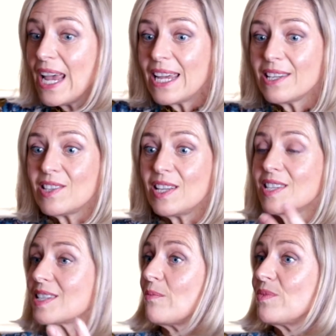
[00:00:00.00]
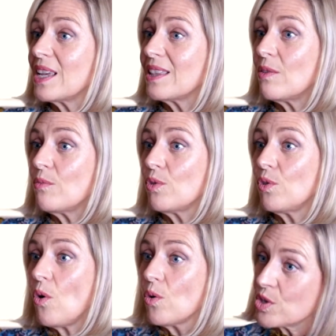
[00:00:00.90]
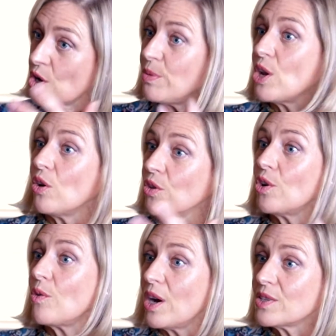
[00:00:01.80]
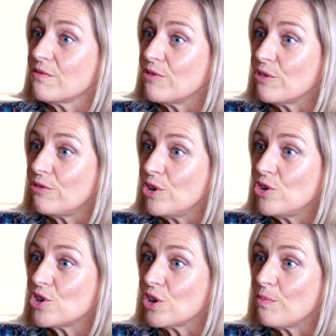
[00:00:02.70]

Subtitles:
Is this something that will also be on the horizon for the future?